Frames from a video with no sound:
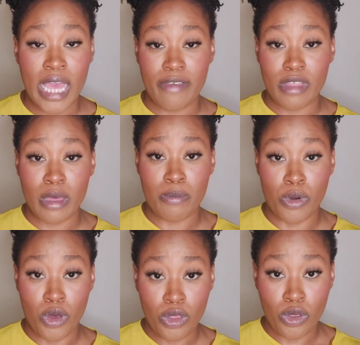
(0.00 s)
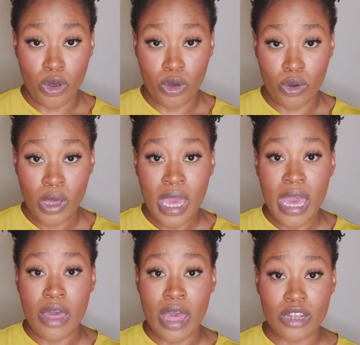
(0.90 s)
If they both owe
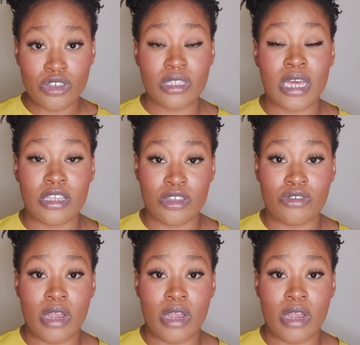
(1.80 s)
100,000